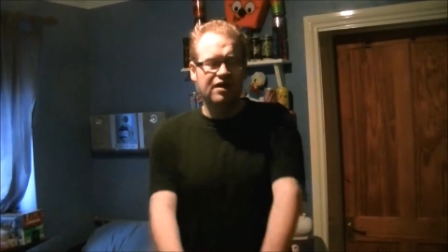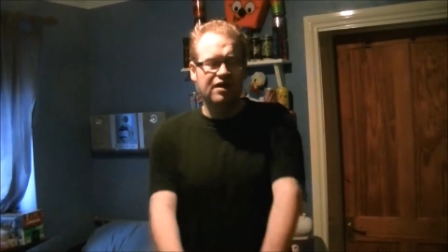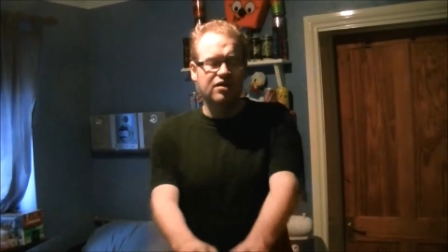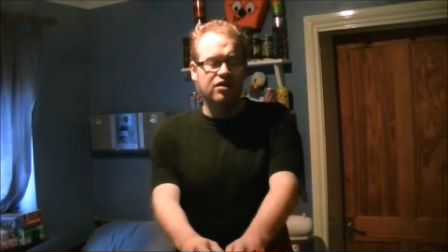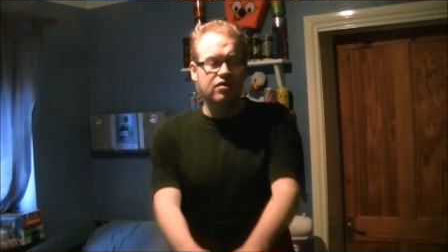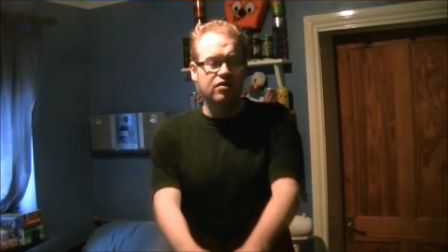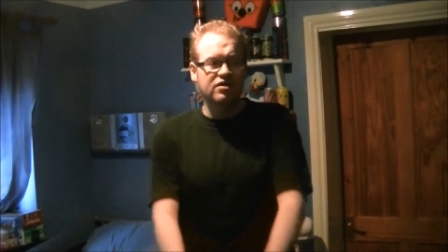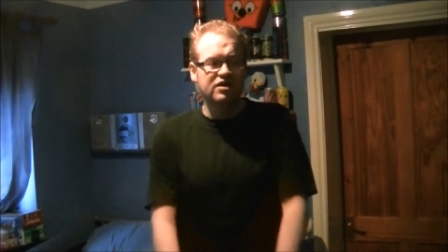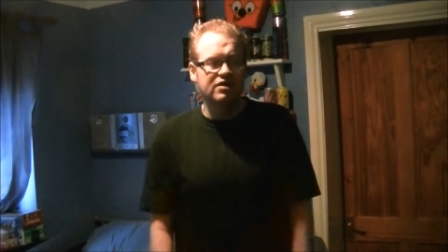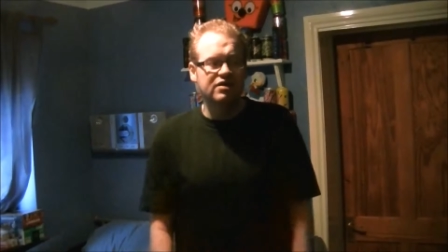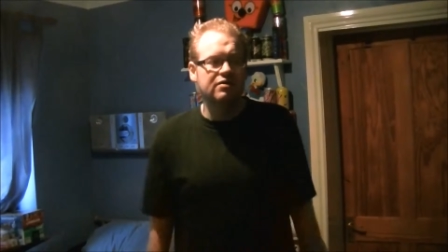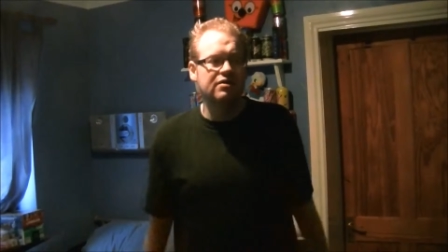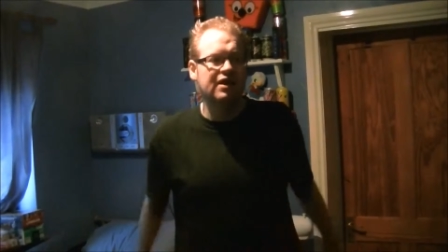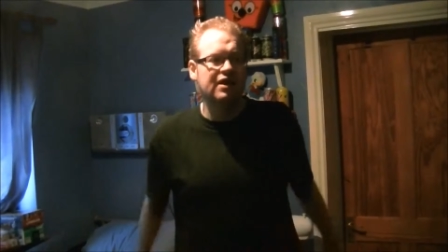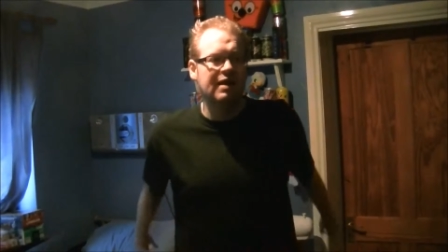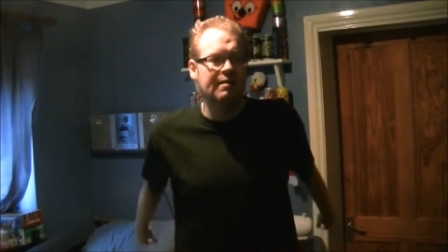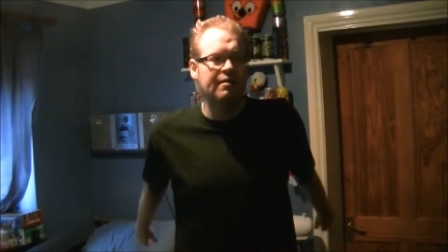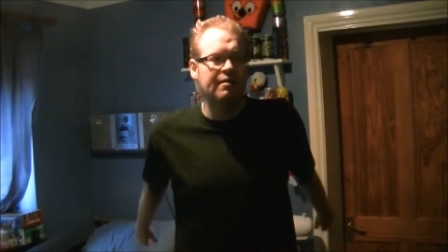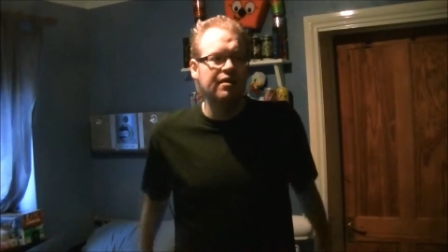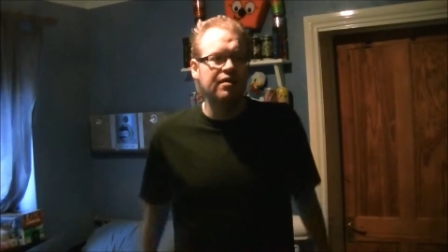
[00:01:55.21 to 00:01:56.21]
Coke Zero
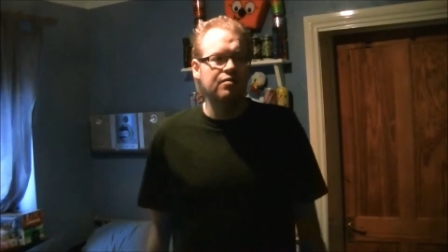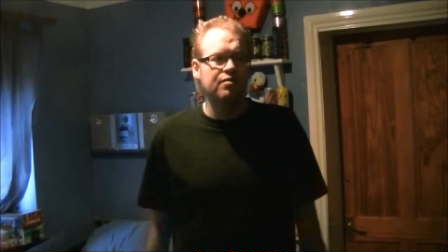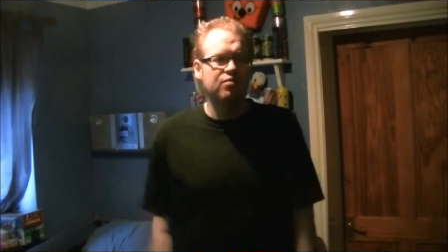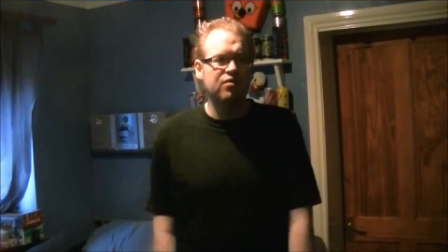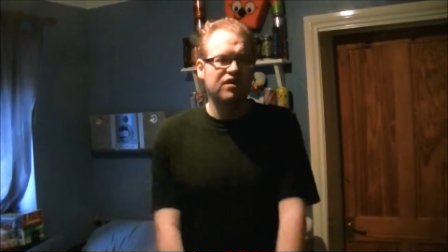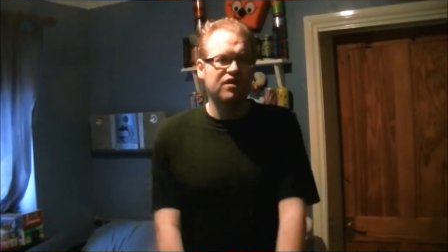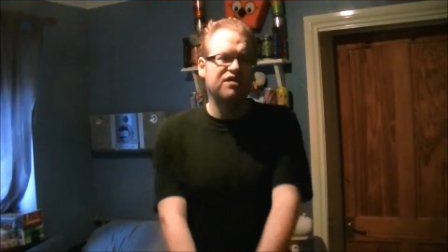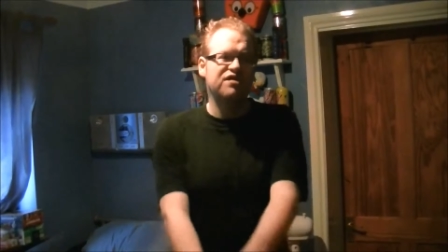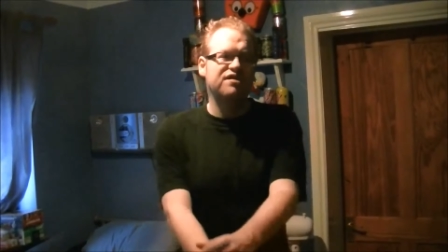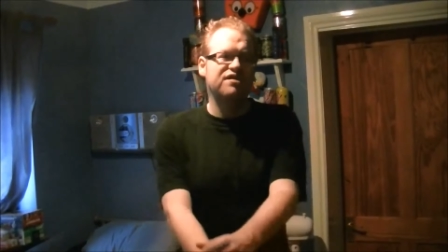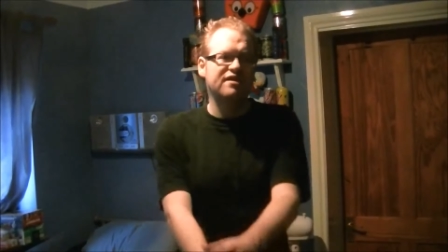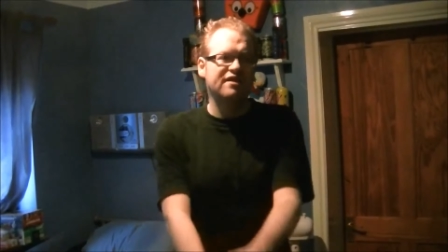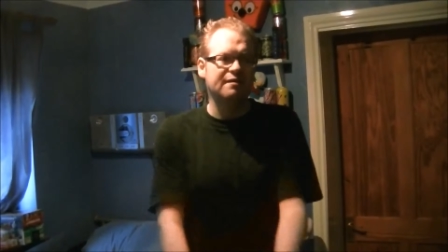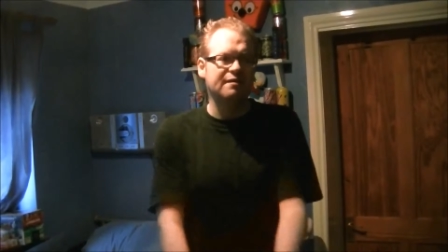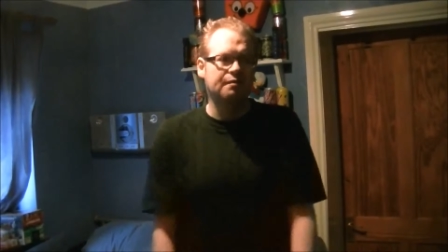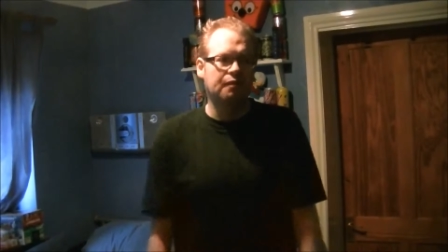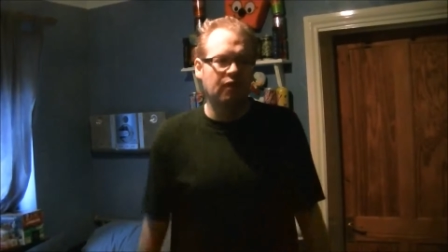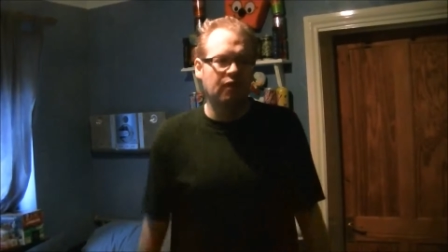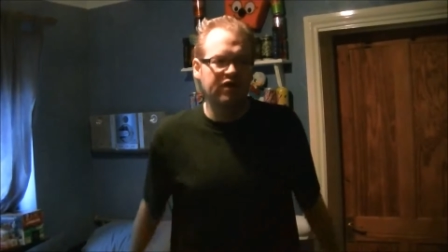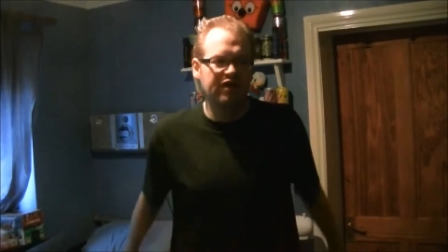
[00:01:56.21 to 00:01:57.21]
Lemon, which
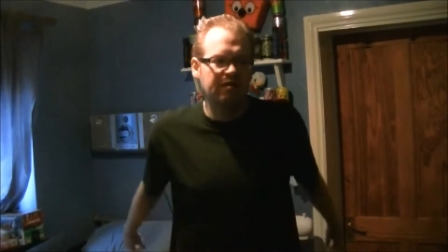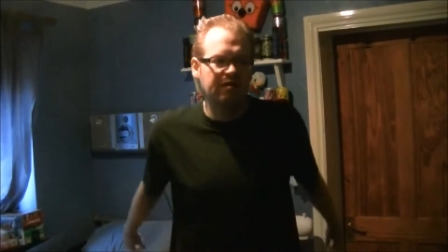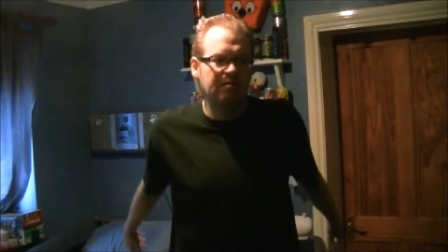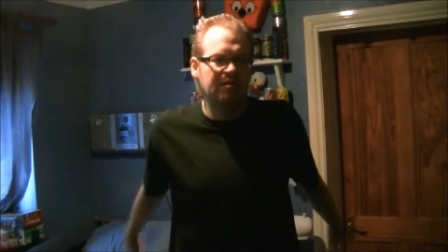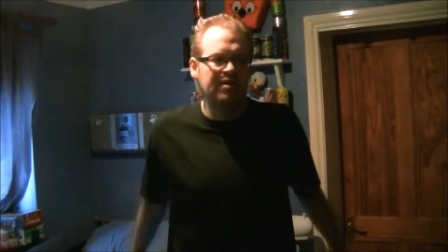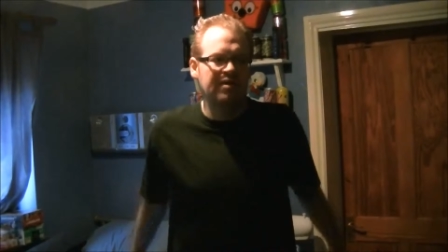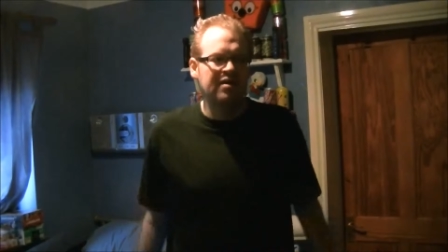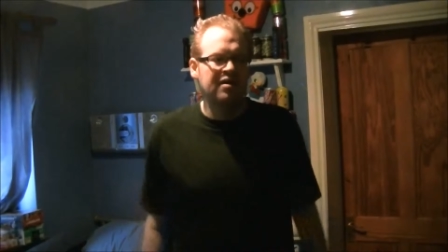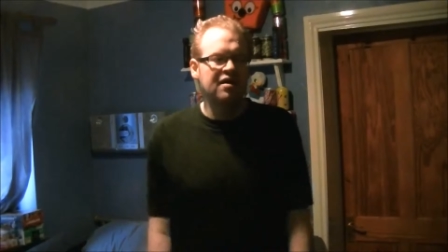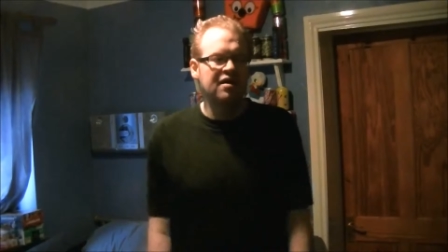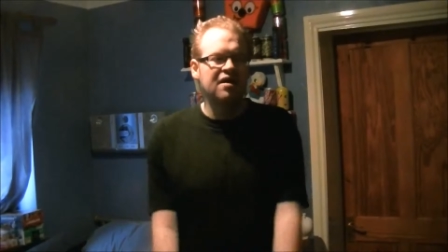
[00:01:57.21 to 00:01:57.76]
disappointed me.